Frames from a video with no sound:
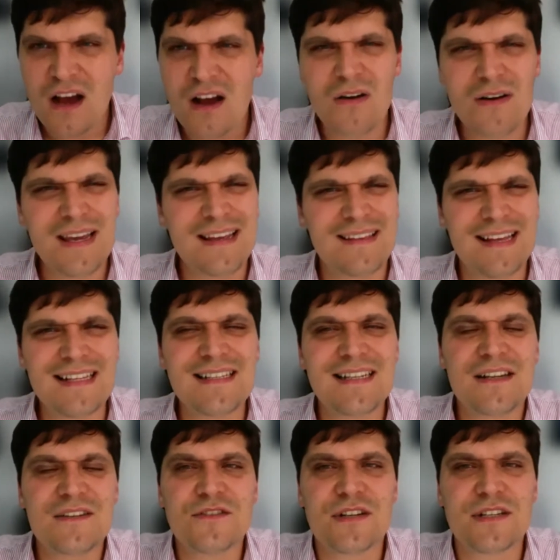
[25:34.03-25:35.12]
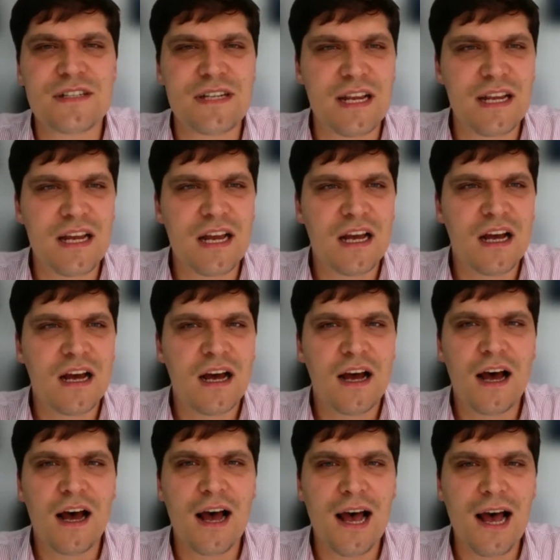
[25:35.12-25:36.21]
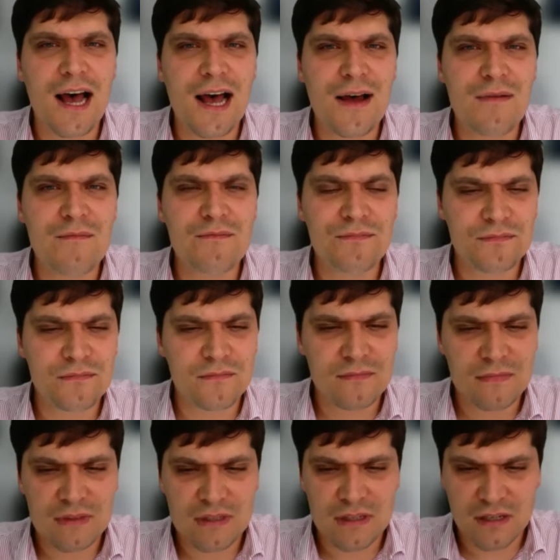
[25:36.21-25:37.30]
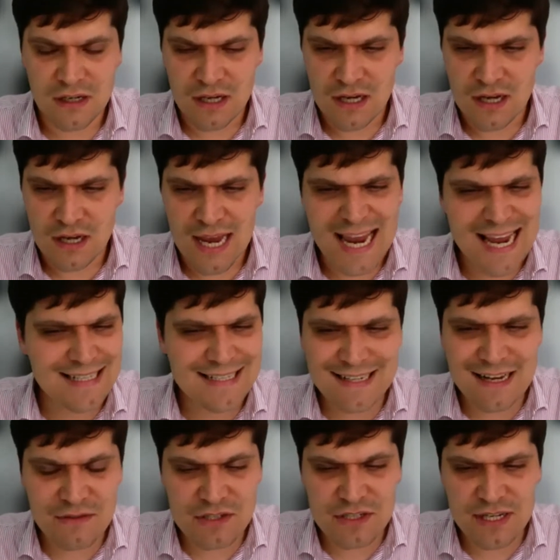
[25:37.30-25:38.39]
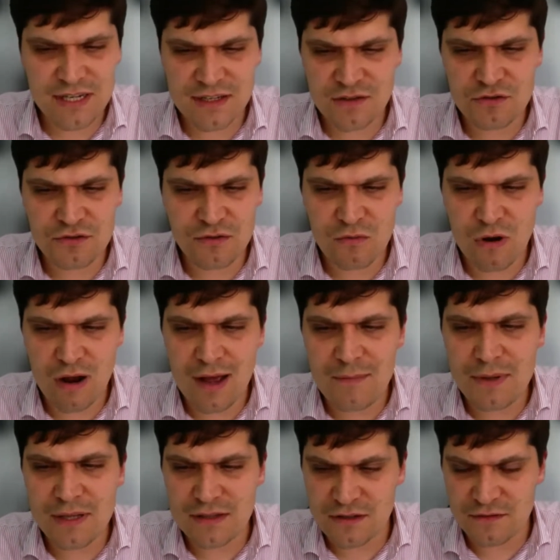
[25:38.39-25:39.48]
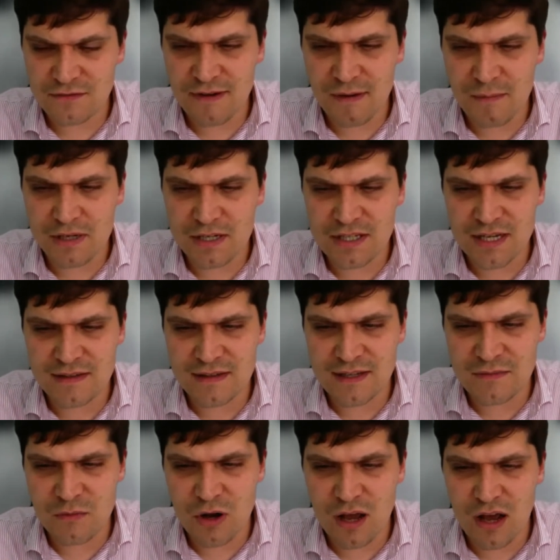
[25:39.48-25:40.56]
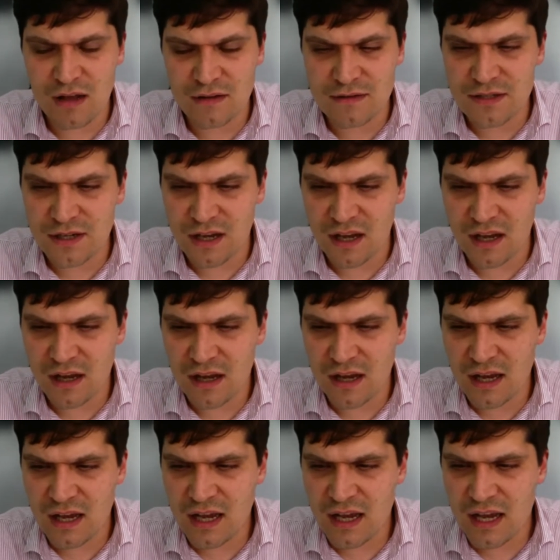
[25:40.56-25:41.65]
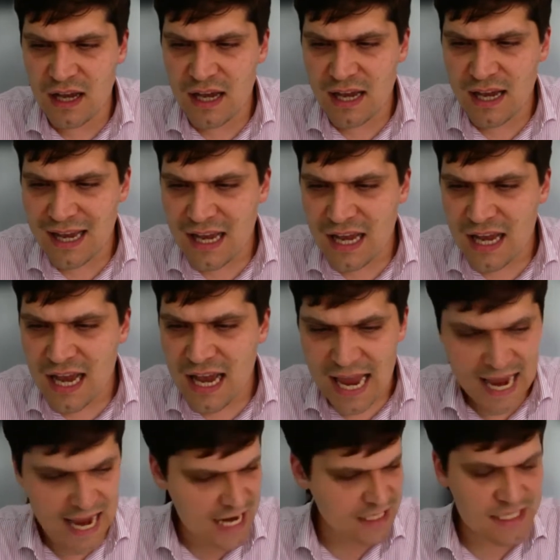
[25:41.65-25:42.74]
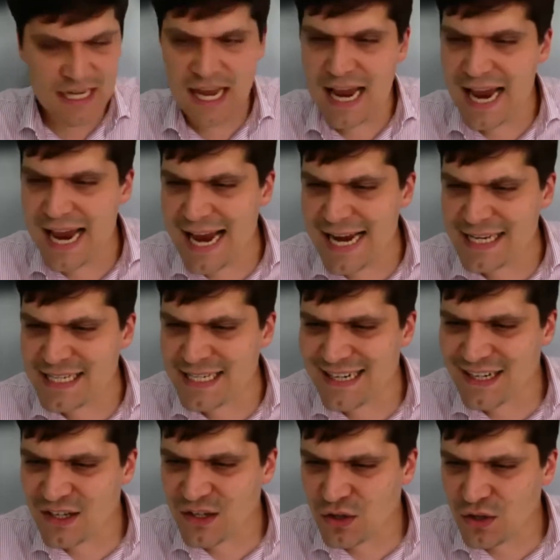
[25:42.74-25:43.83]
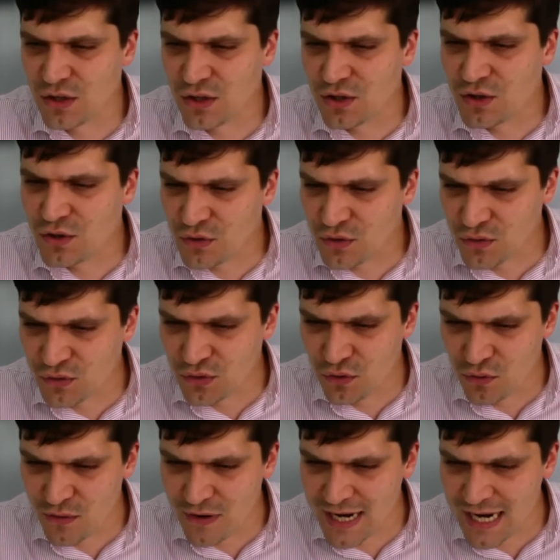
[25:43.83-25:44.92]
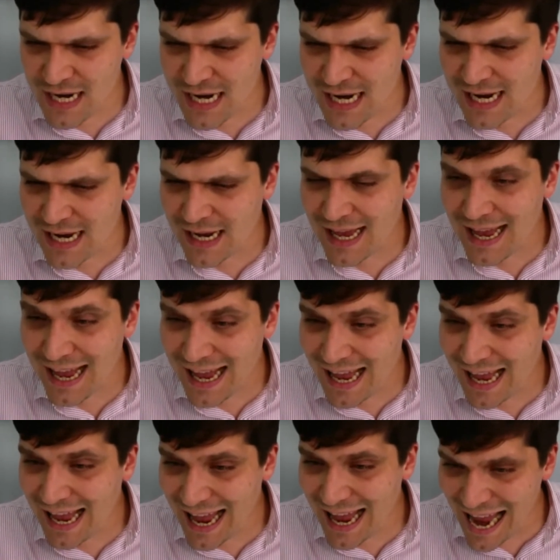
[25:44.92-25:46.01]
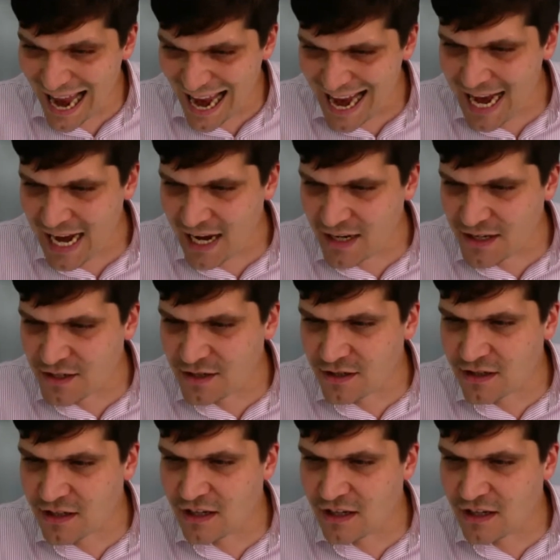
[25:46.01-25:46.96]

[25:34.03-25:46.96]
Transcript: Okay, that's interesting. 870 does not require balance of family test. That's my answer. And 838.